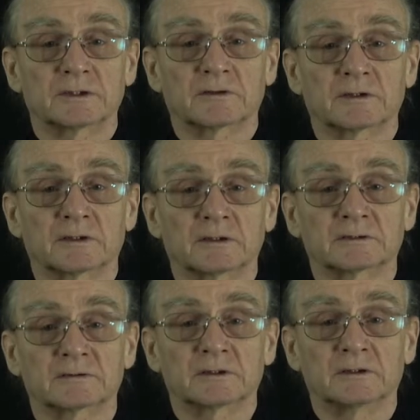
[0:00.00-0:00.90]
nothing
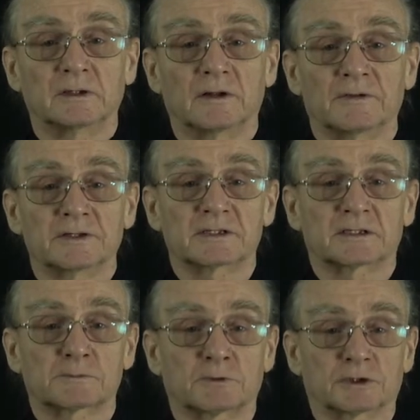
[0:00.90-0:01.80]
else than this
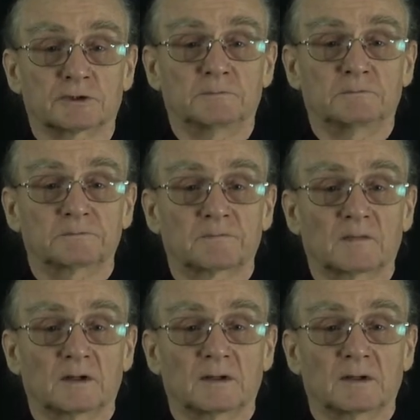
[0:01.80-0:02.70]
expression.
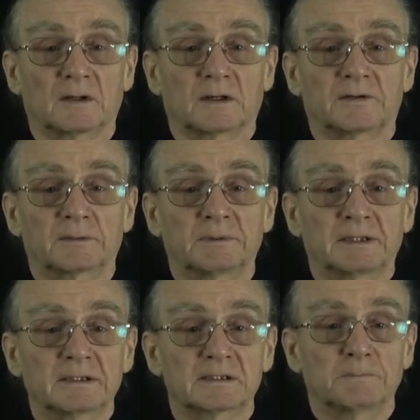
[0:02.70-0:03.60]
And that
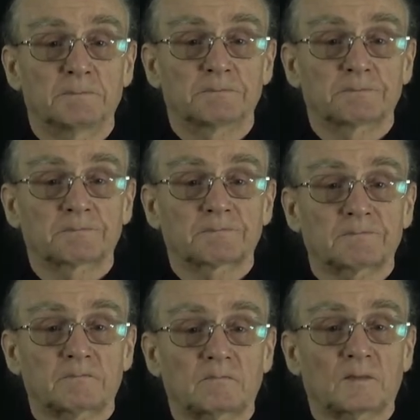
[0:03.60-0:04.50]
means
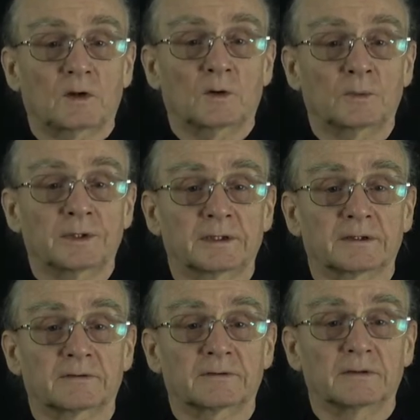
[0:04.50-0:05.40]
we
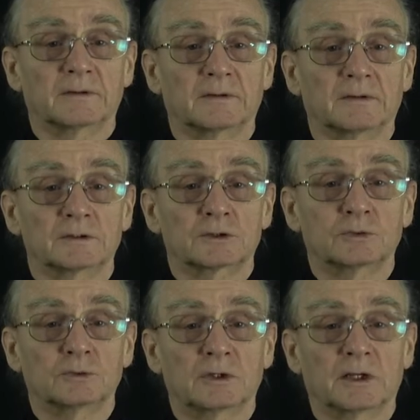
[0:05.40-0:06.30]
get
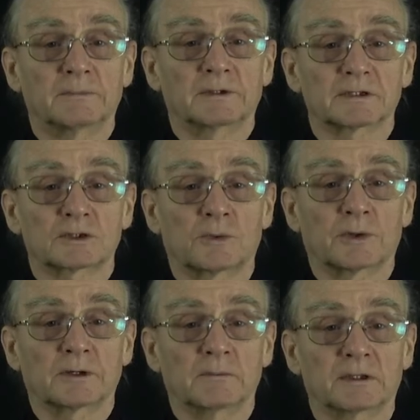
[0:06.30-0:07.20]
2 lambda
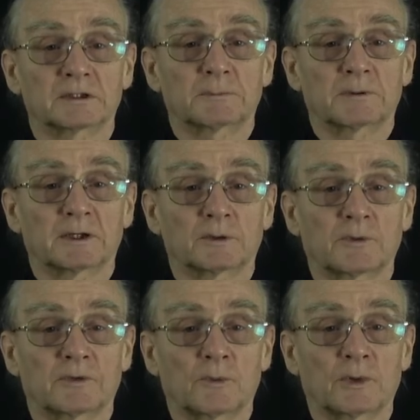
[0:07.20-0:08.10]
square multiplied
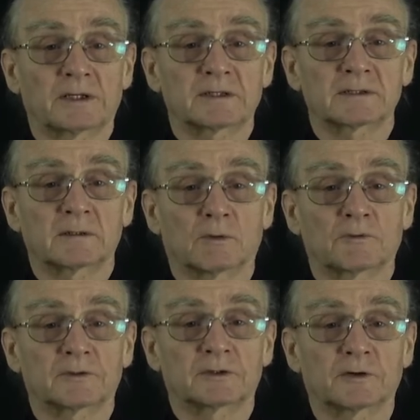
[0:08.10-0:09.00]
with the weighted sum
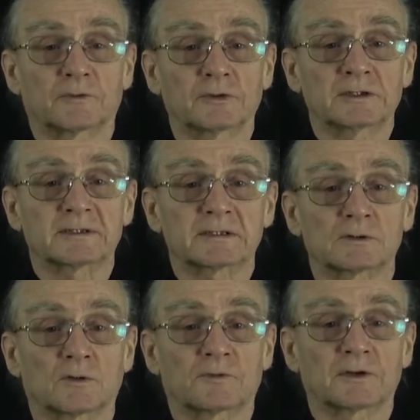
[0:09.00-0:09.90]
of the
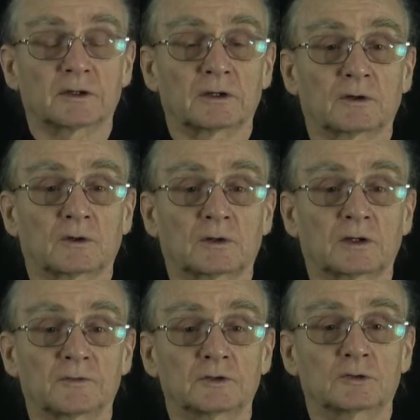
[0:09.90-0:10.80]
differences of the
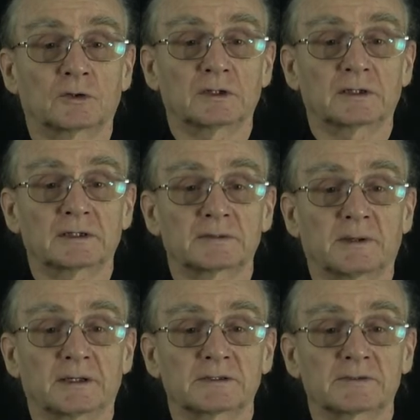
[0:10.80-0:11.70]
given coordinates
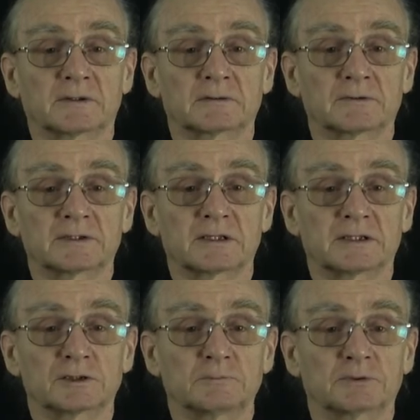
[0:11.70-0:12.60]
minus the
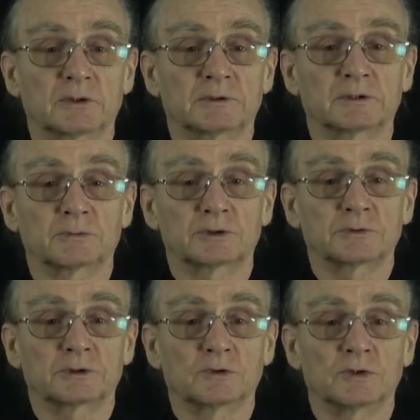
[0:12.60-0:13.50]
translation parameter,
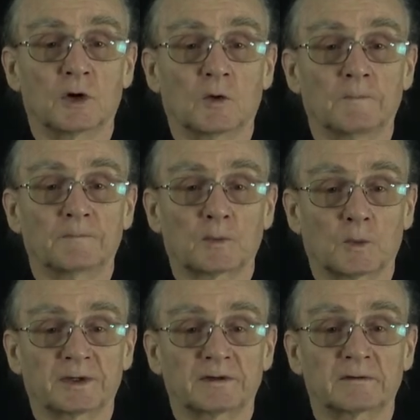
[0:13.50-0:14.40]
which we don't know,
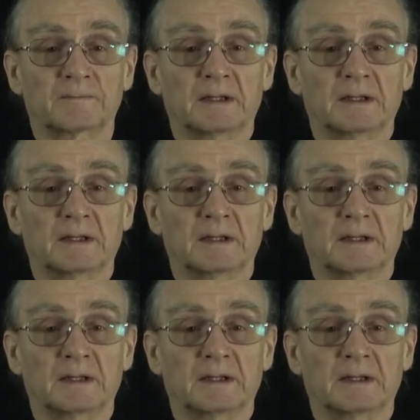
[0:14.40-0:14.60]
weighted,